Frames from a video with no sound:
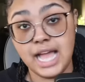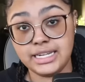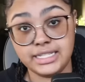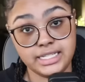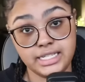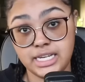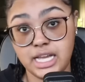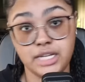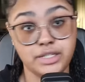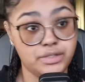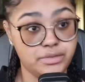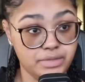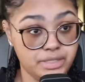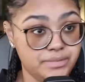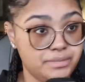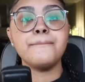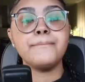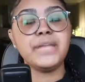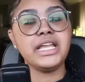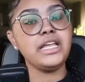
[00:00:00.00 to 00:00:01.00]
did not do it.
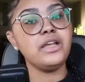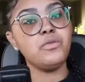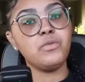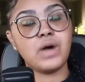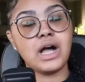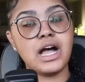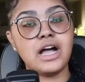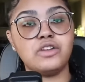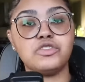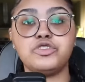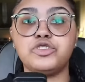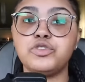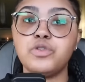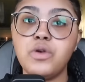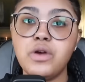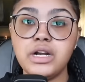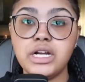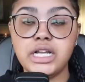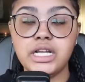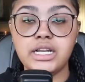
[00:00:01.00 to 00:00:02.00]
Meanwhile,
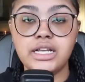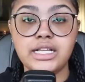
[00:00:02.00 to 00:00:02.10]
Jordan